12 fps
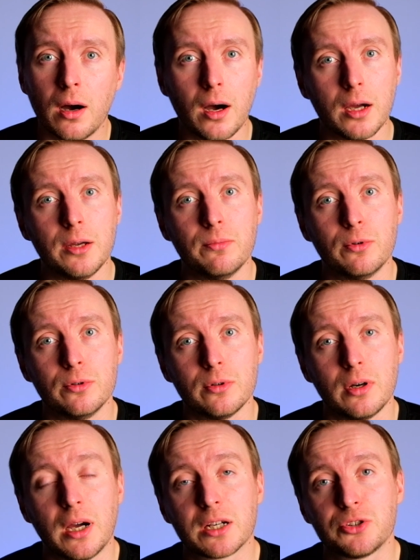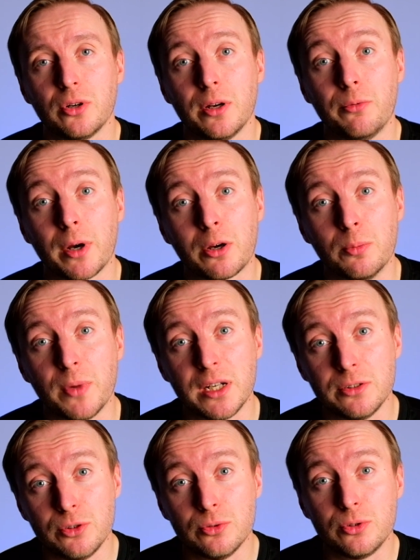I would actually
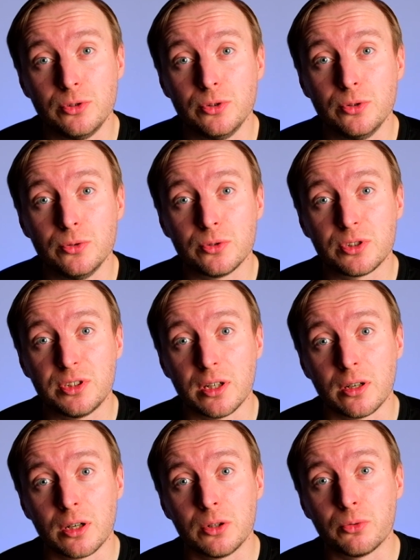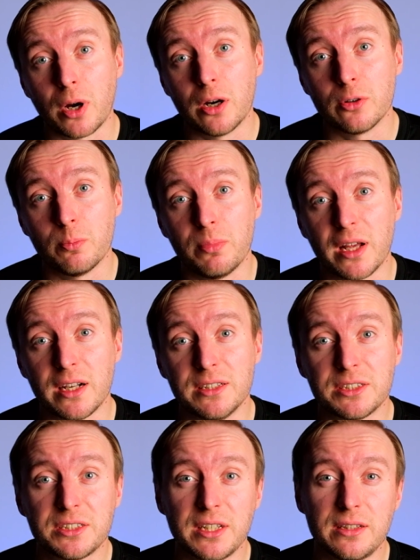recommend you to use the ground
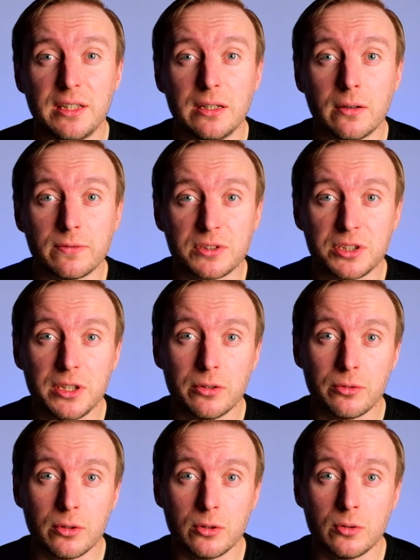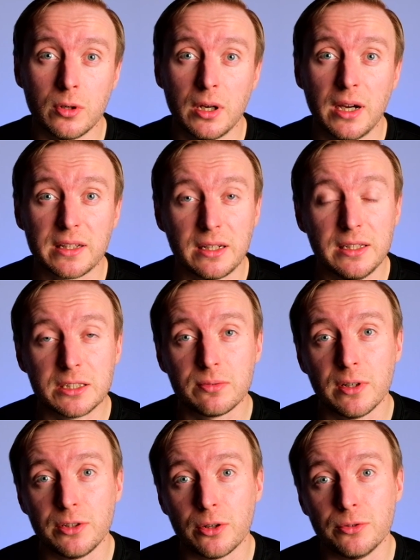balance setting of zero, at least
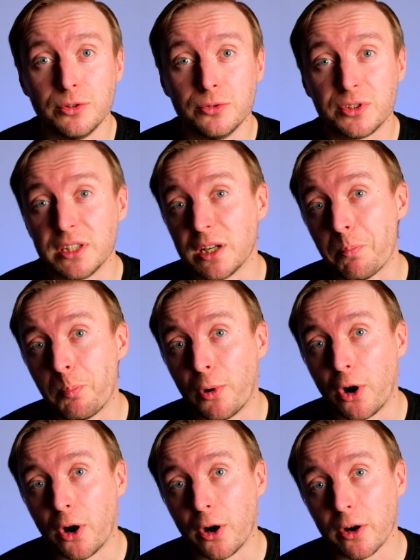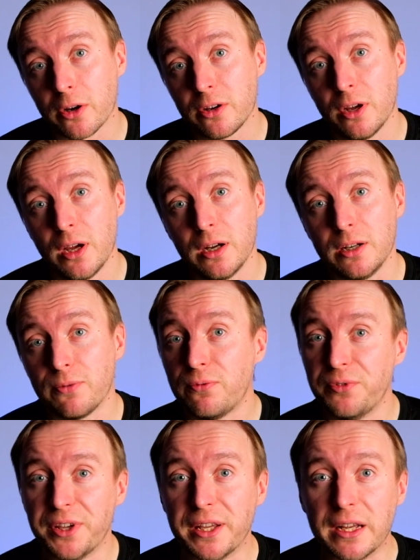when you're using the park, the
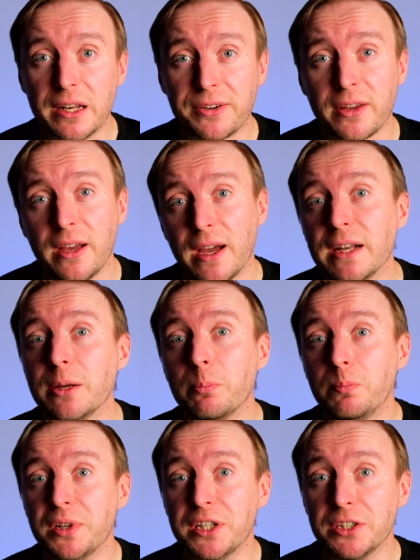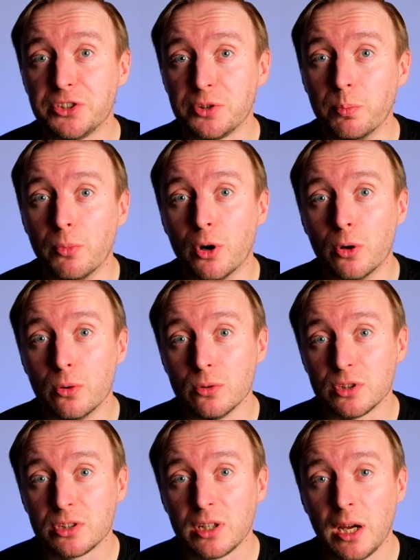field and the beach
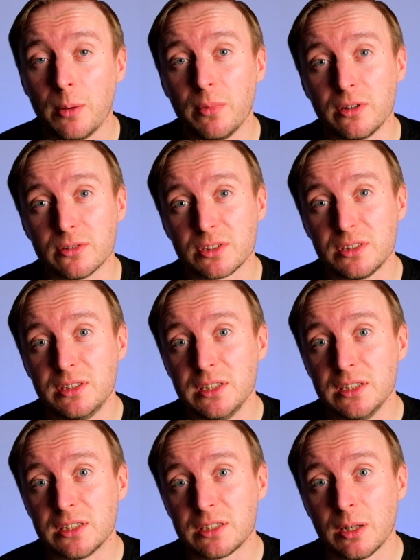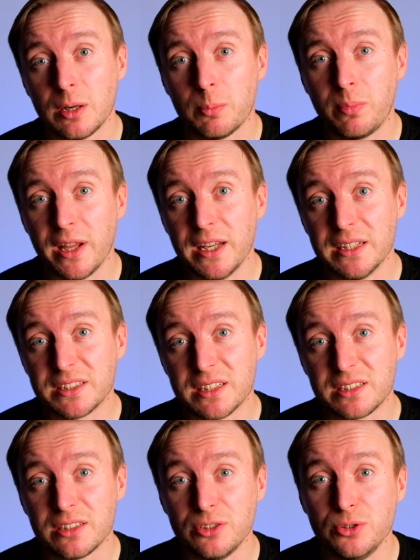modes, because these
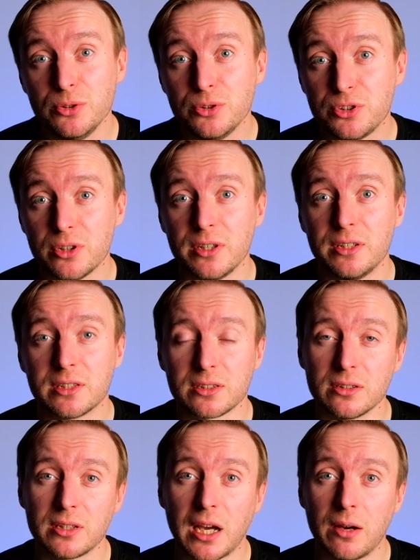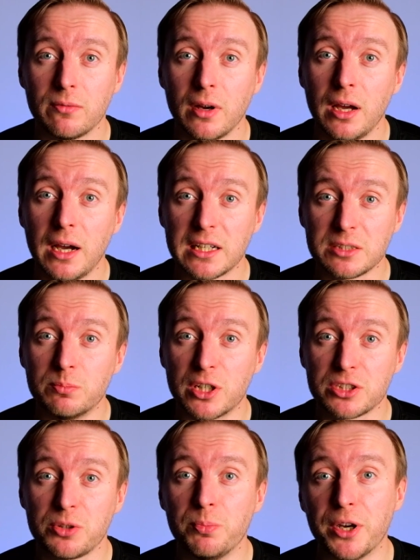places usually doesn't have as
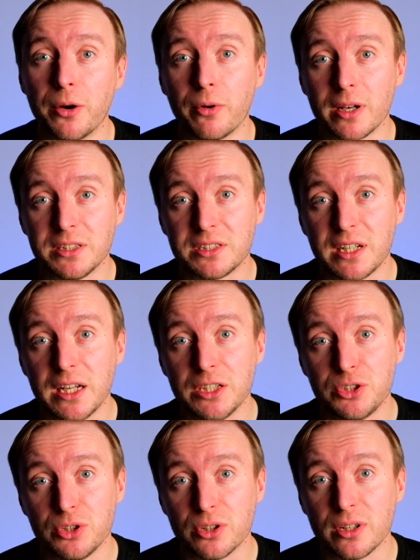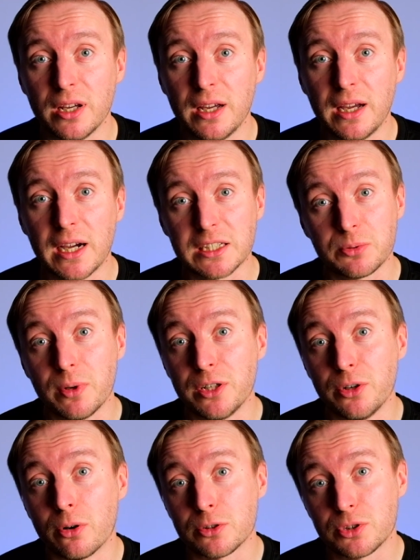much mineralization as when
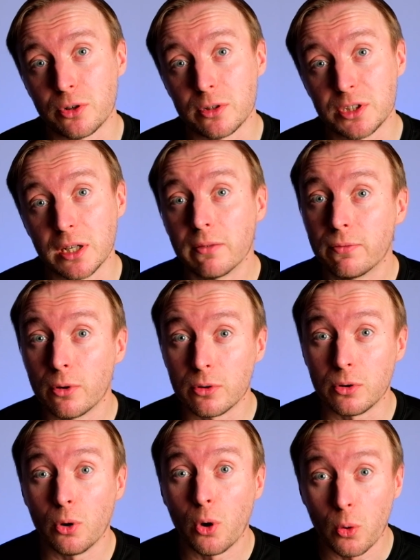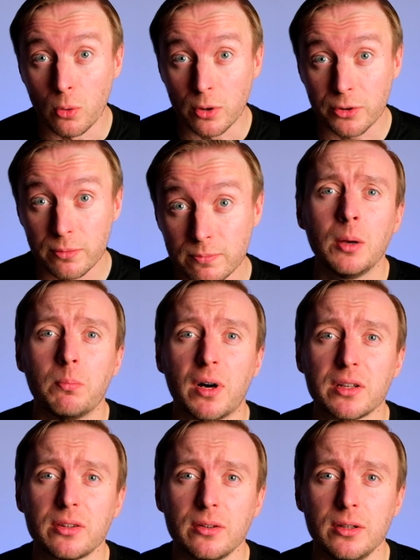you're searching for gold.
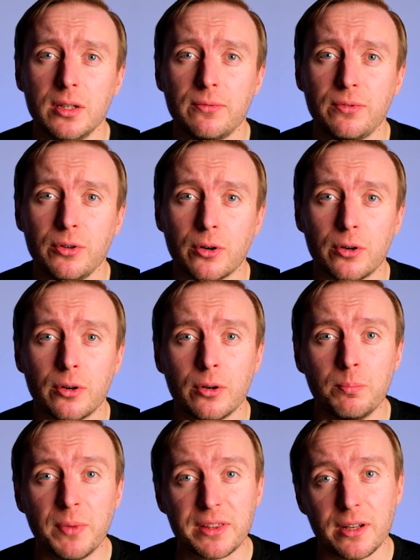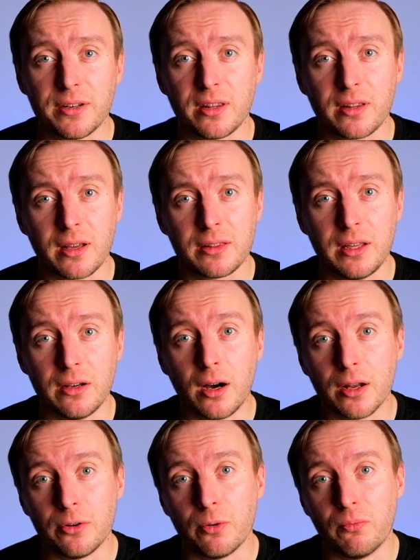But if you're metal detecting
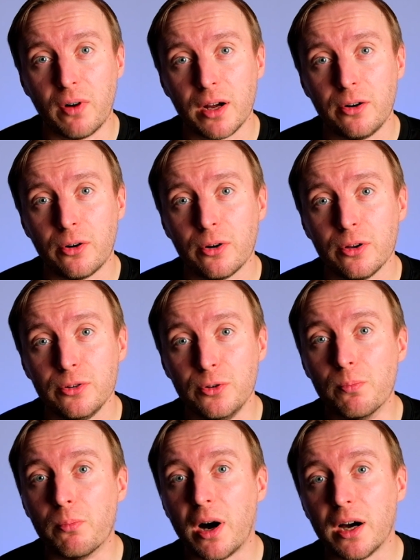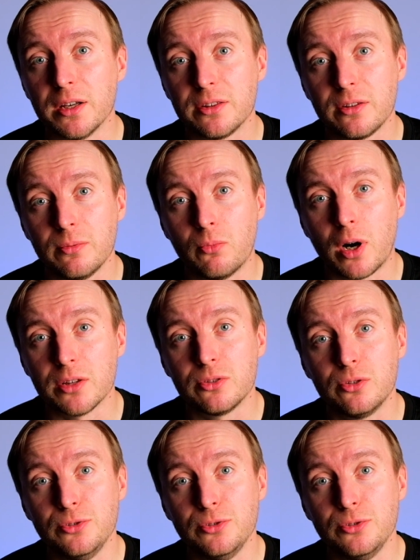underwater, you might want